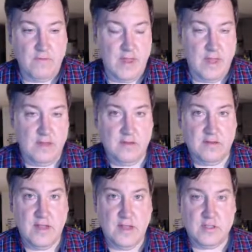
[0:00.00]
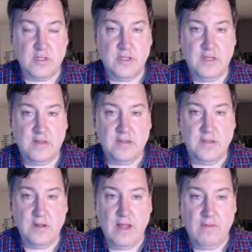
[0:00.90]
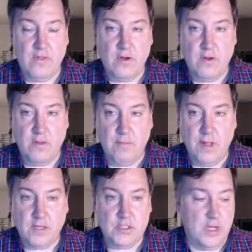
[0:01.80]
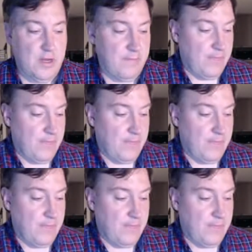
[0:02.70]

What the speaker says: that is actually still out there on the blockchain.